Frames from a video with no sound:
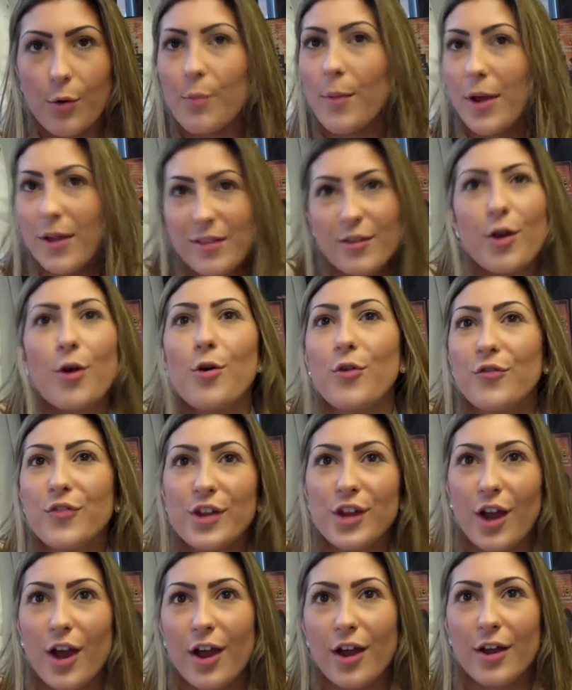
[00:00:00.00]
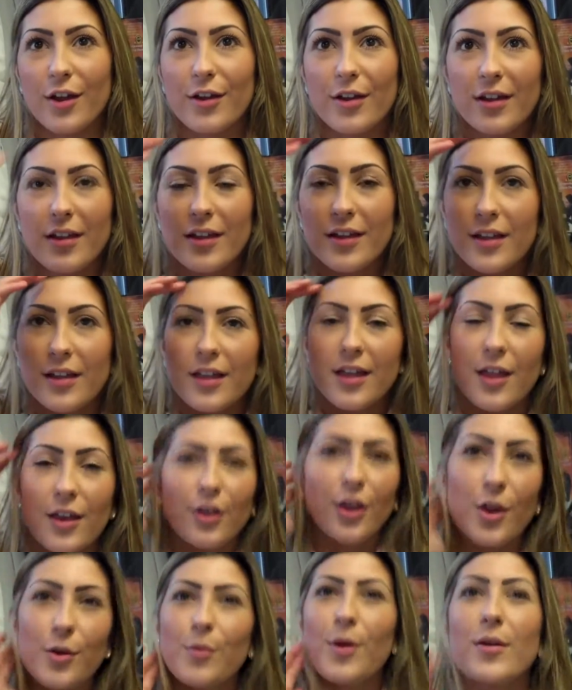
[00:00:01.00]
almost like off you go. Yeah.
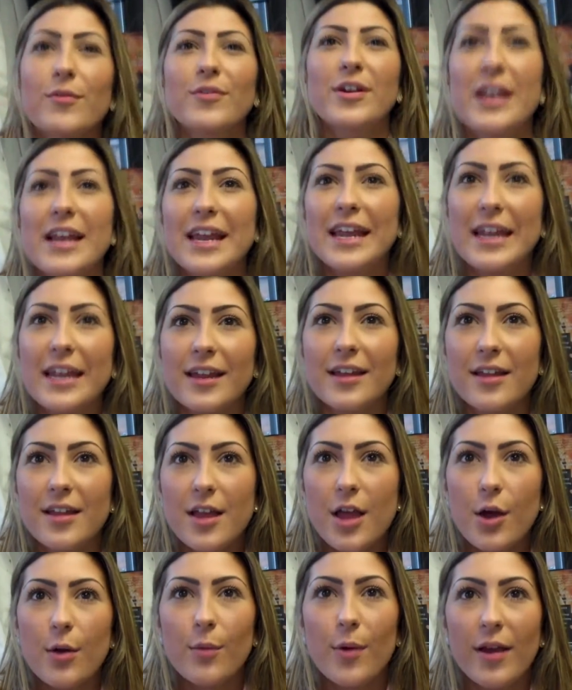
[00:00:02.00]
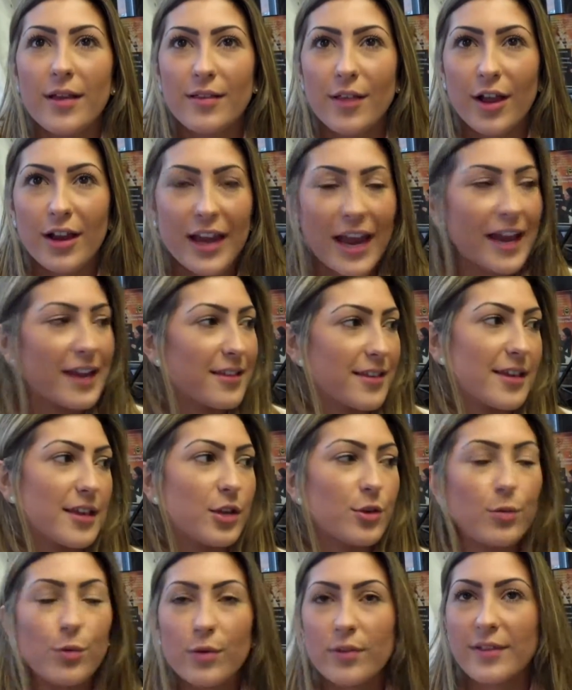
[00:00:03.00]
No one really. Whereas like Katy,
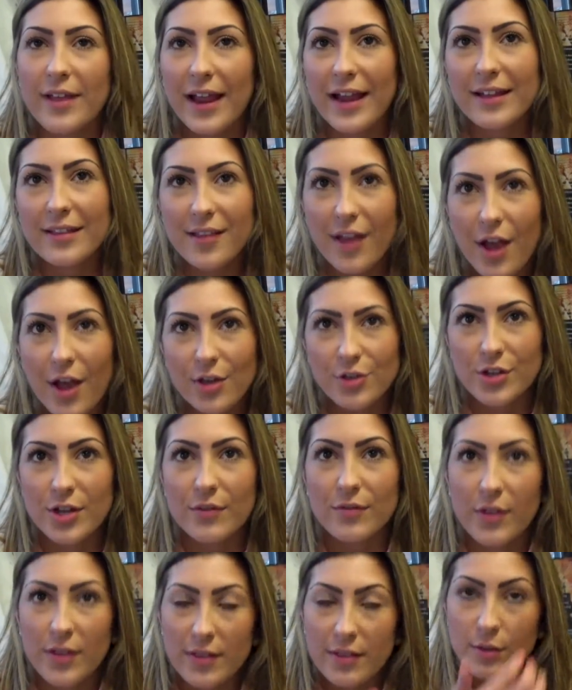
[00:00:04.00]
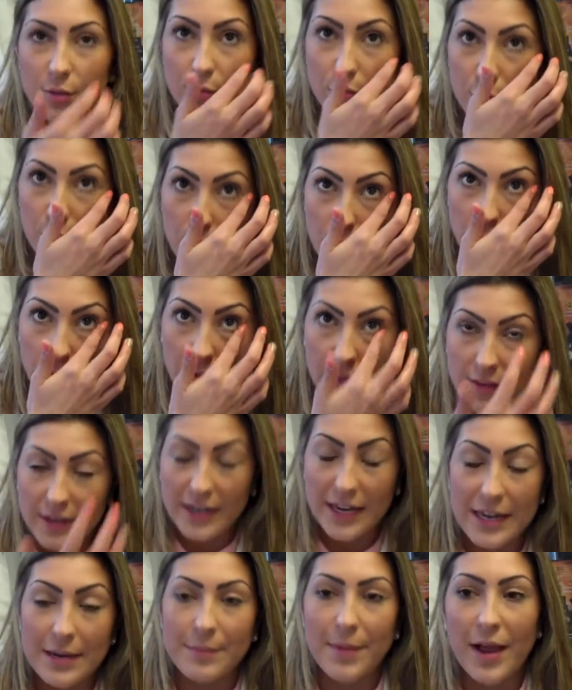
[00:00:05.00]
you all stay in touch. Everyone still talks and
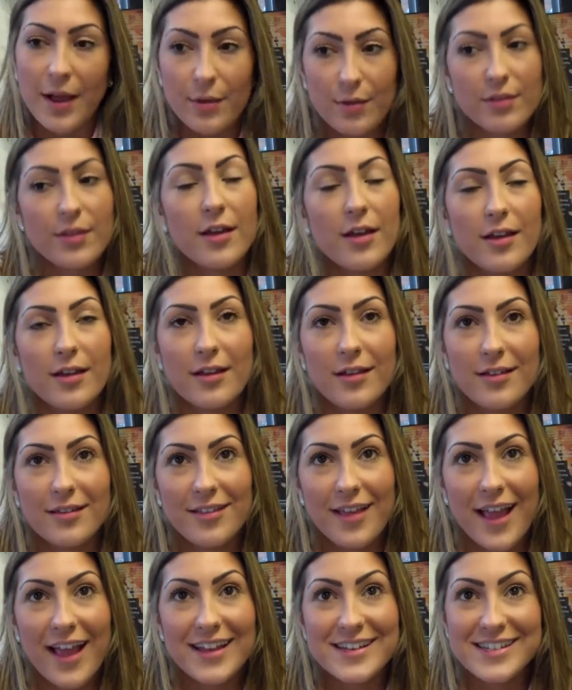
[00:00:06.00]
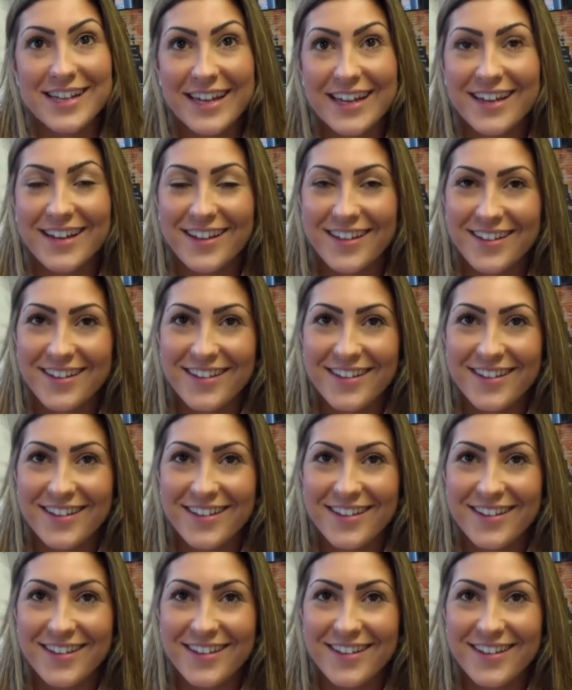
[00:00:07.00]
yeah. emails, so it's handy.